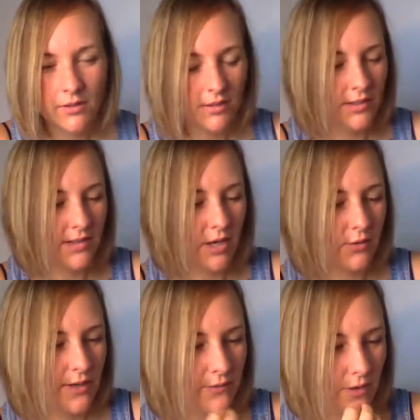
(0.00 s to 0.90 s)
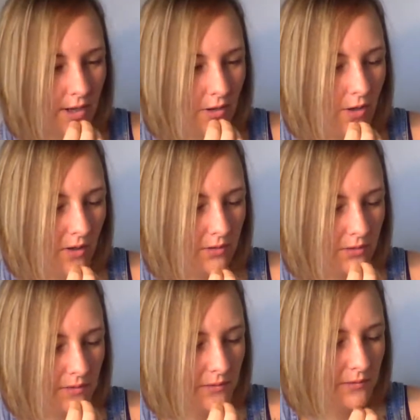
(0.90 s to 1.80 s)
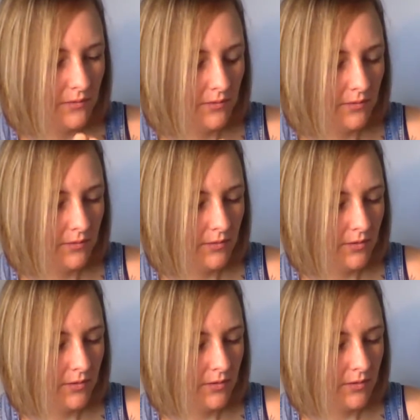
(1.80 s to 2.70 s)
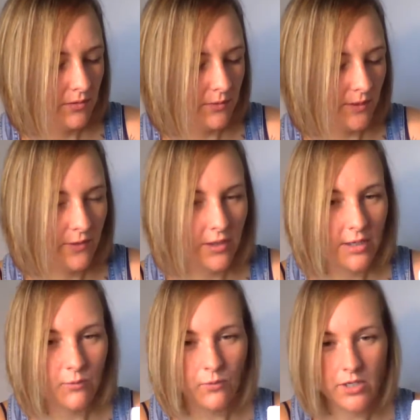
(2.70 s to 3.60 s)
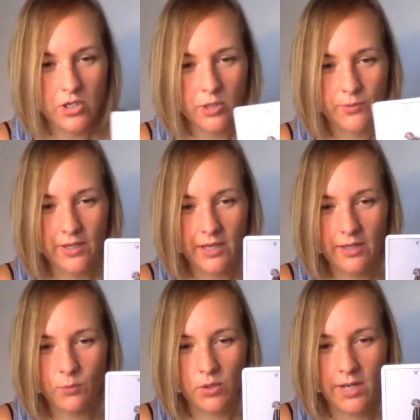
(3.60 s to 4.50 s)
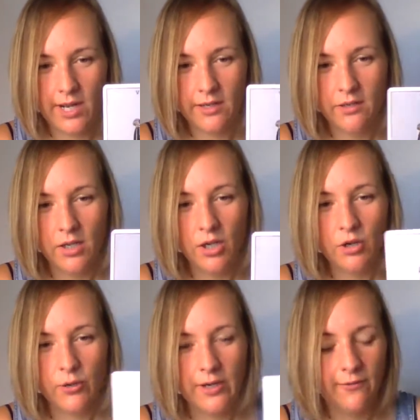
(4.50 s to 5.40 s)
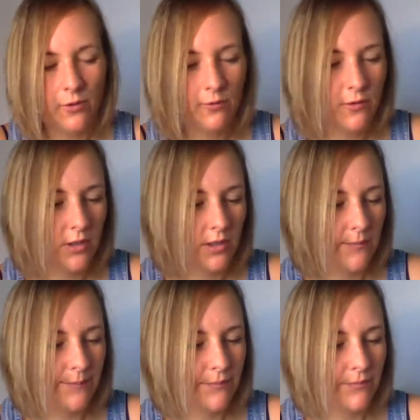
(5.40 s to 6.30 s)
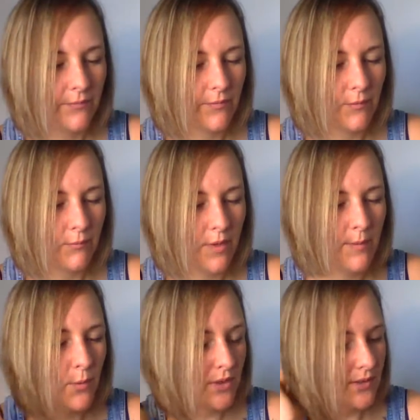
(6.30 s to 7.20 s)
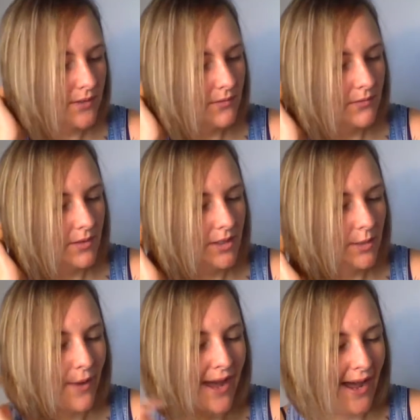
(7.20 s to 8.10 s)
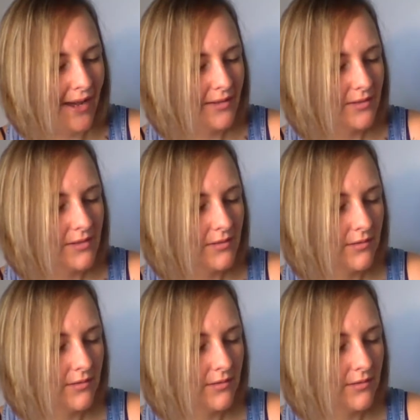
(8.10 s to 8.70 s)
He's not grateful at all. So I feel like relationships right now, like we're not grateful for maybe what's in the past.